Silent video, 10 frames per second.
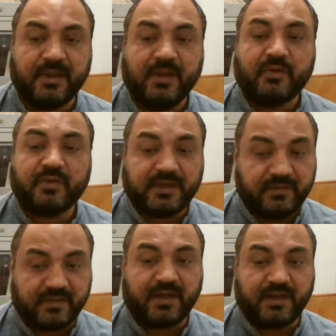So that
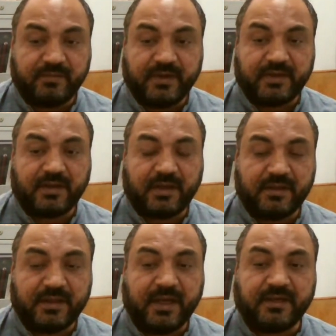is the, in fact,
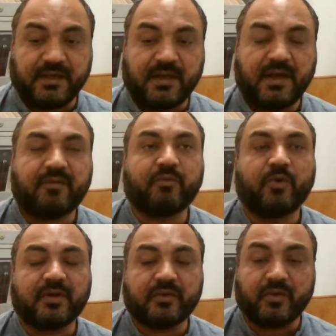the idea. Our
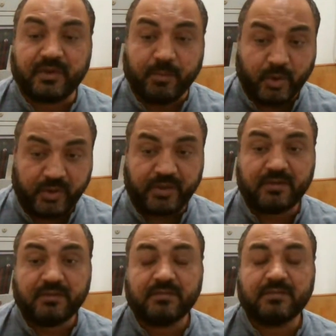focus on the modern
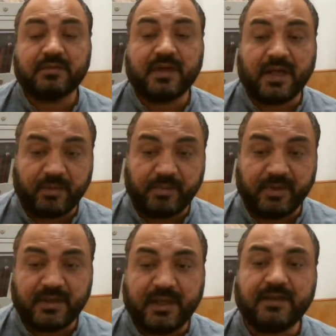Arabic.
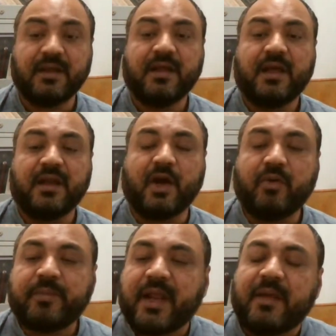And
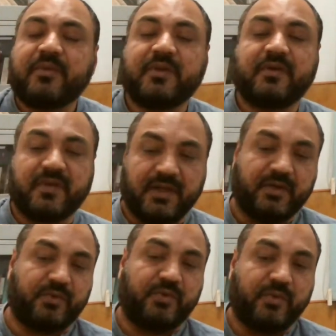now perhaps it is
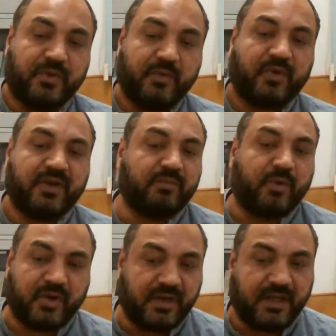clear to you, okay, what is
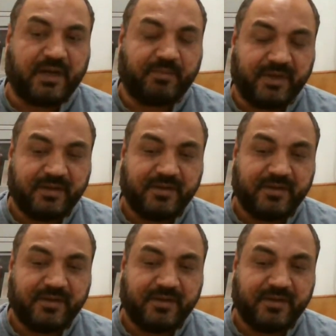modern Arabic